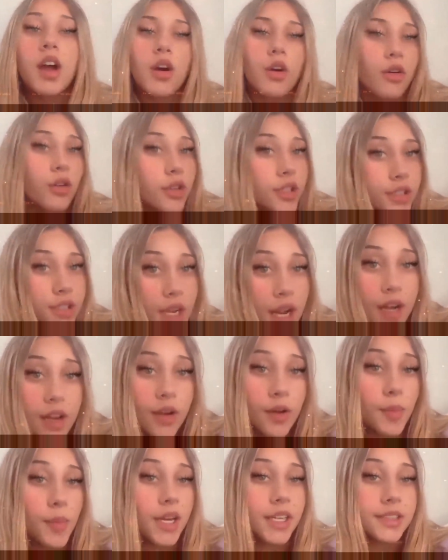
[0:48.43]
or a shout out
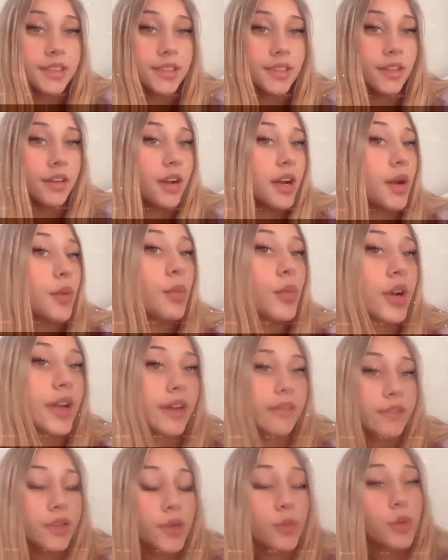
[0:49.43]
on my Instagram,
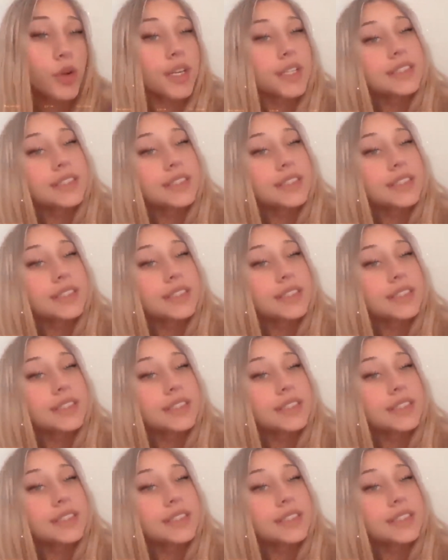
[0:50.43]
whatever you want.